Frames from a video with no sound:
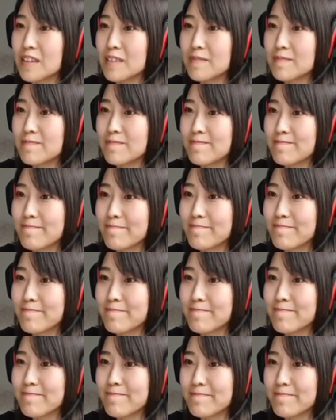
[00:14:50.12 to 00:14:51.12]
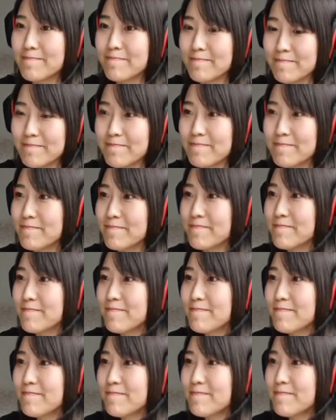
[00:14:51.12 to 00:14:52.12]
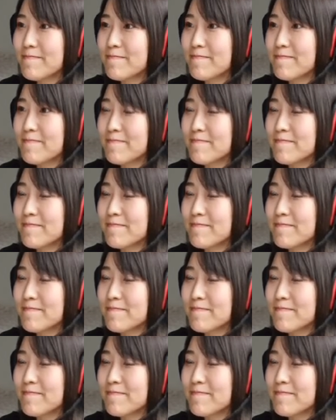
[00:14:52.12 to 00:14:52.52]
No words are spoken by the person on screen.